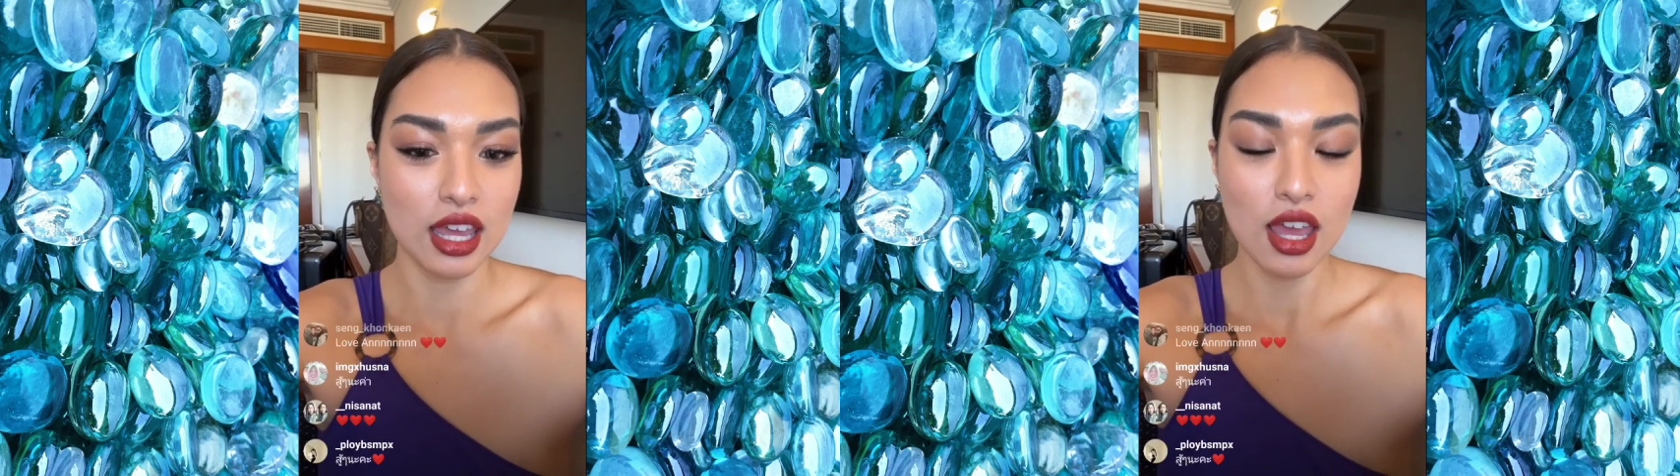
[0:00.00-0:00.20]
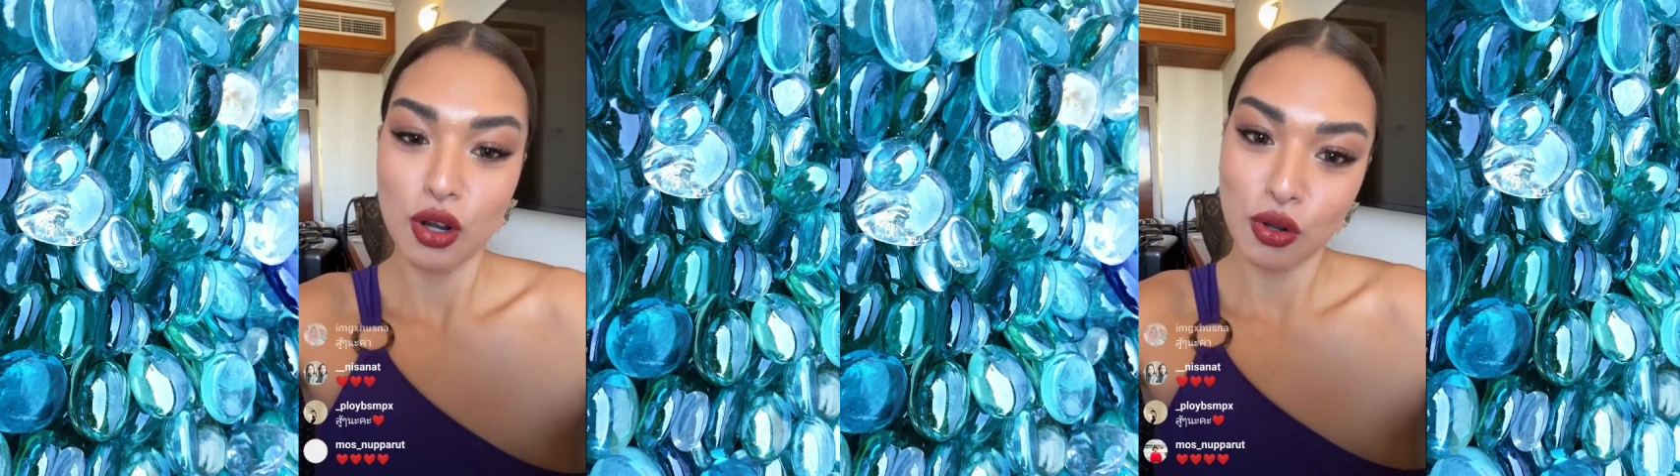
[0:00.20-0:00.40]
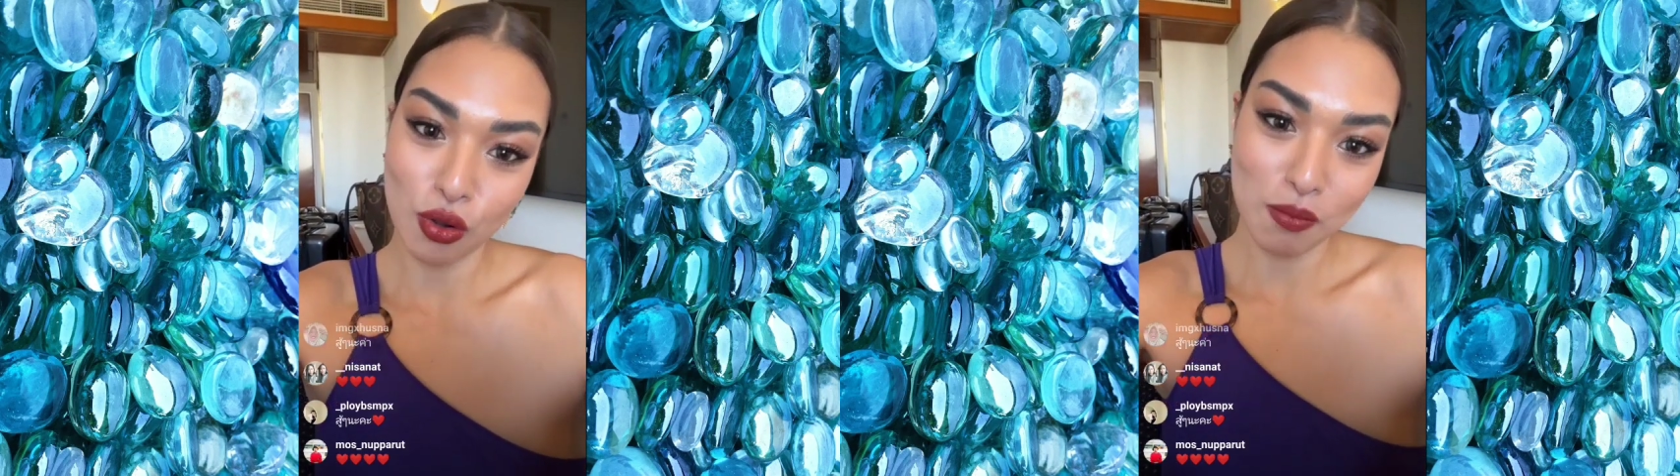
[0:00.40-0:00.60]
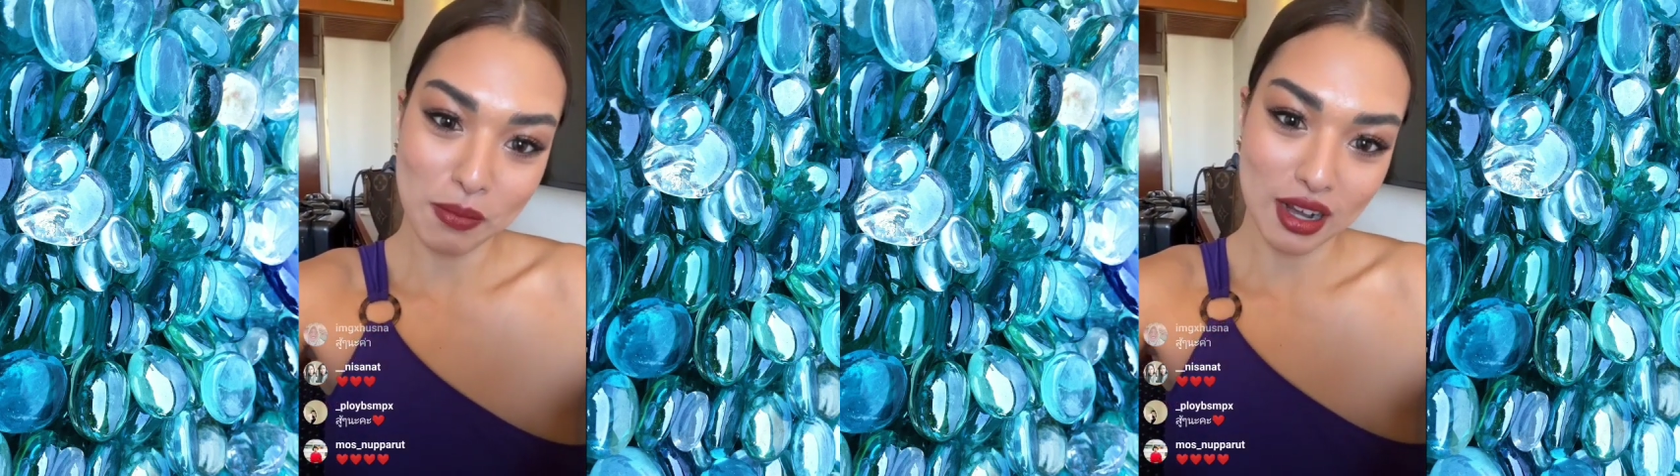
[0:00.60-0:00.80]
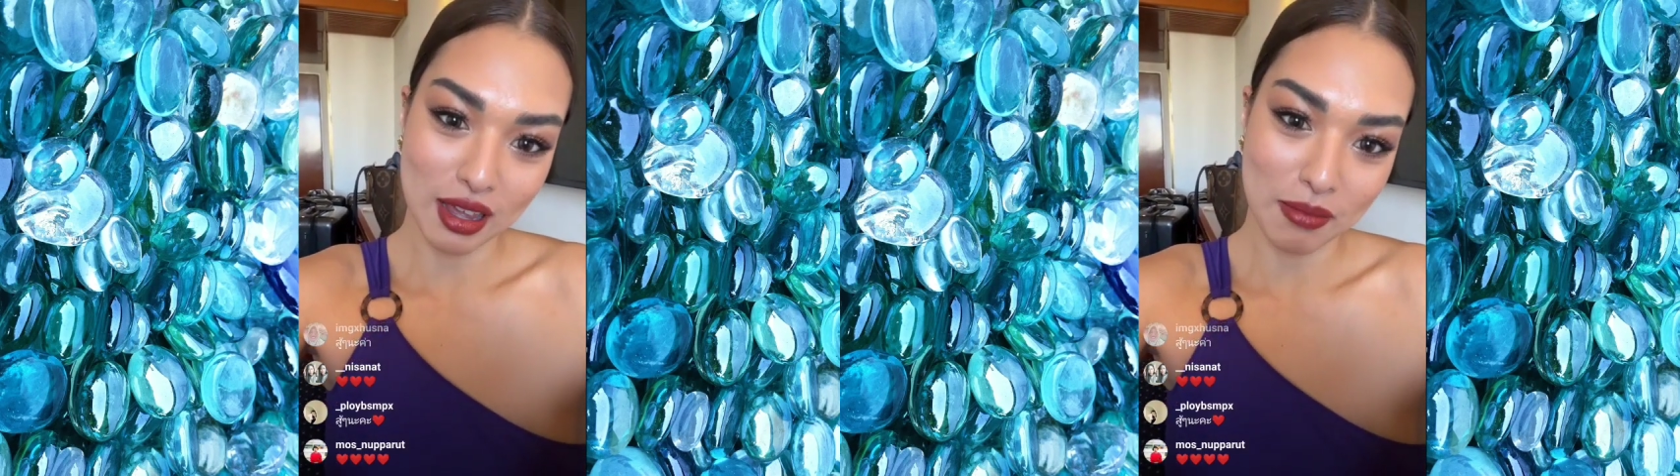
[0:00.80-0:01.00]
Tukon
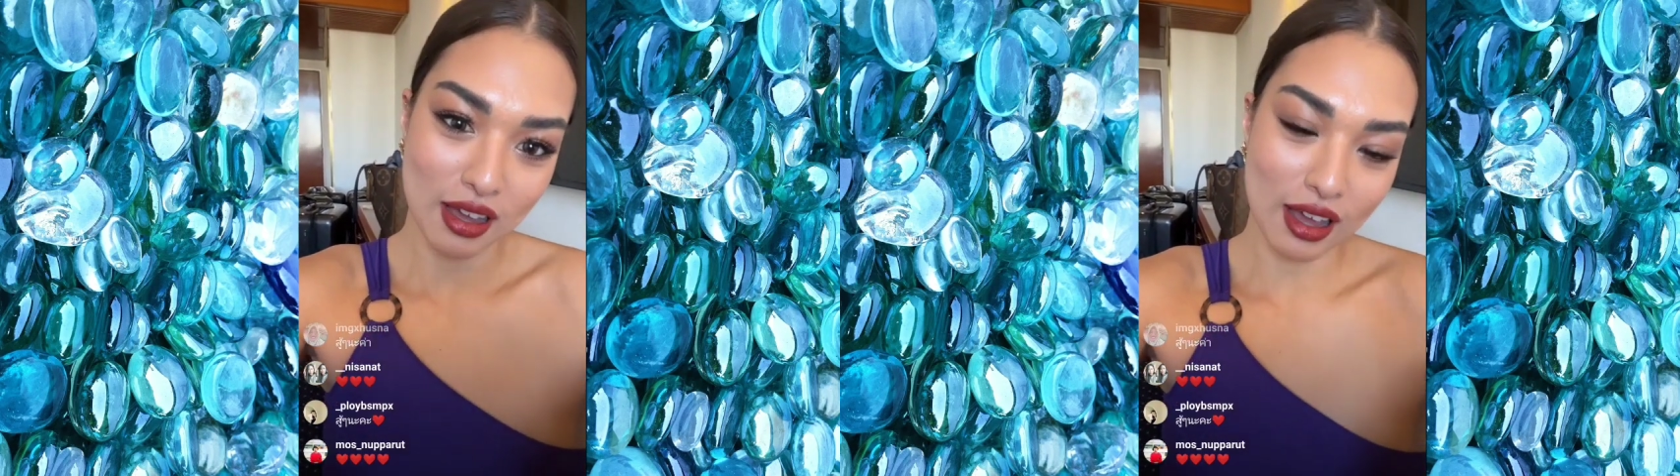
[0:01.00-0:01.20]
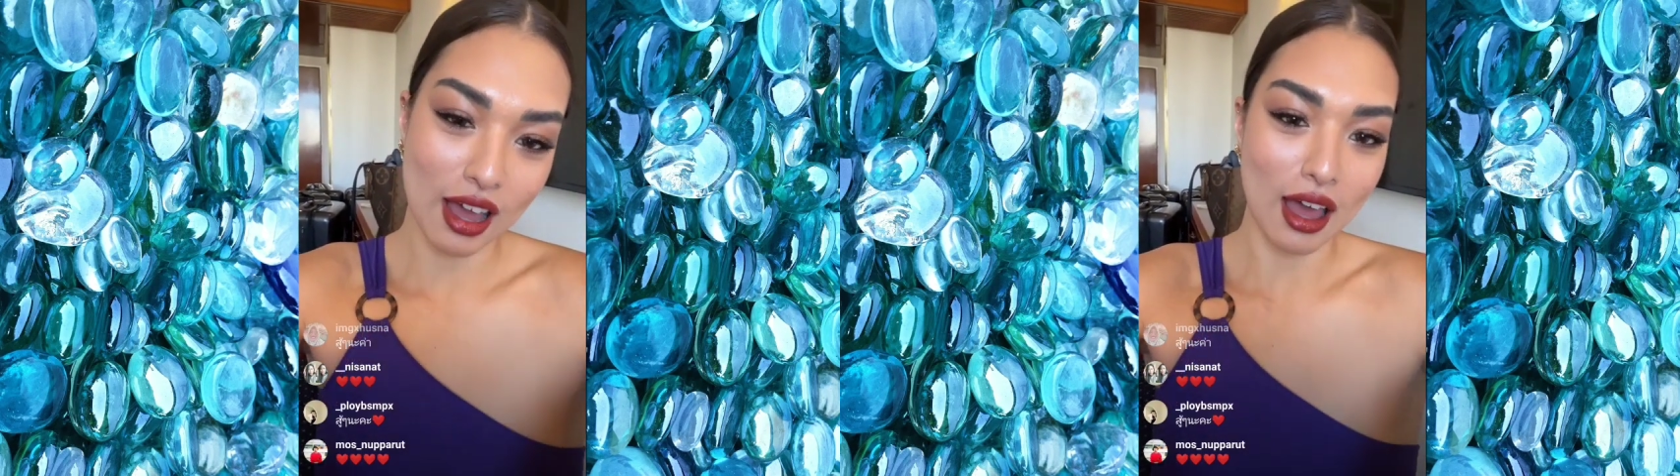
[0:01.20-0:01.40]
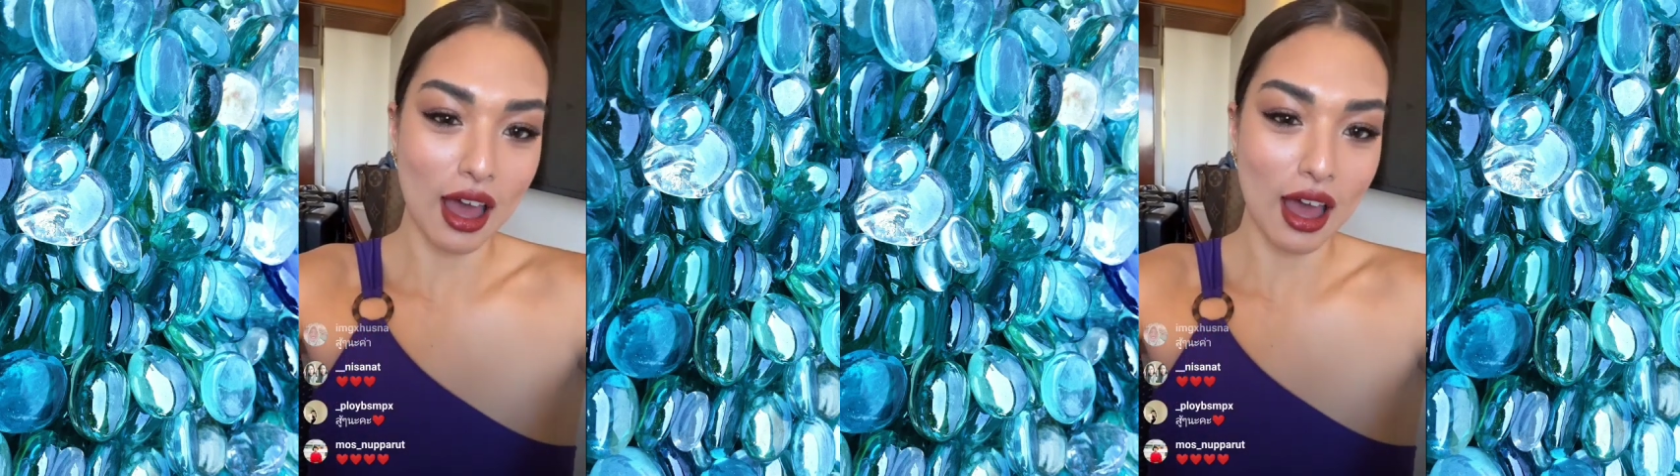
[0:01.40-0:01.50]
Benye Banka,